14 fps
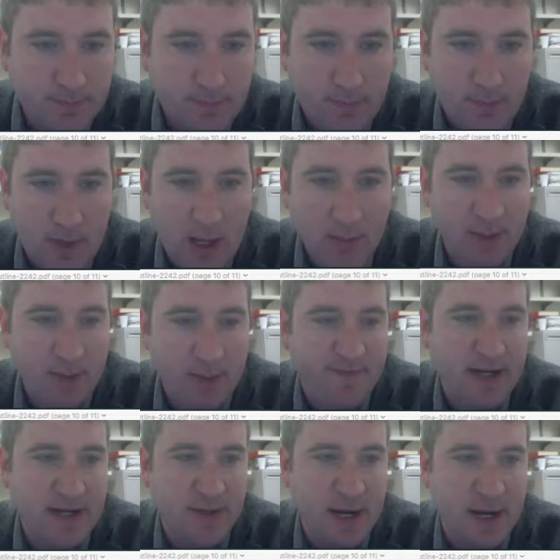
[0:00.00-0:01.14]
Well, I'm going to
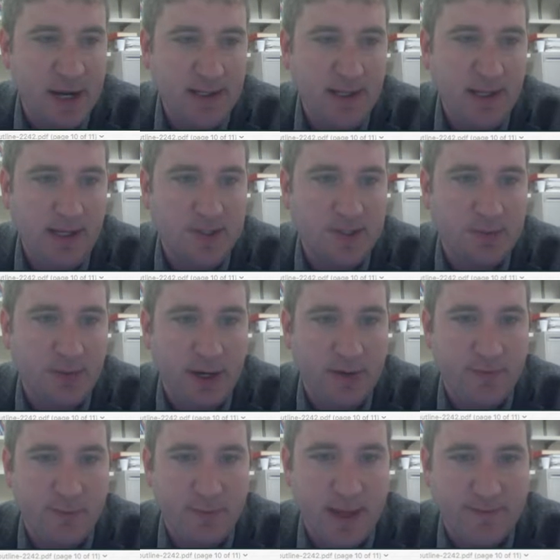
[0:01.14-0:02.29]
factor out an e squared
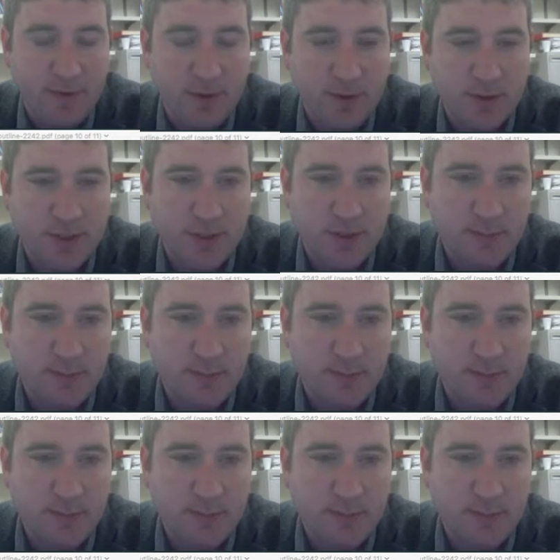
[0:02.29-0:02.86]
from that first term.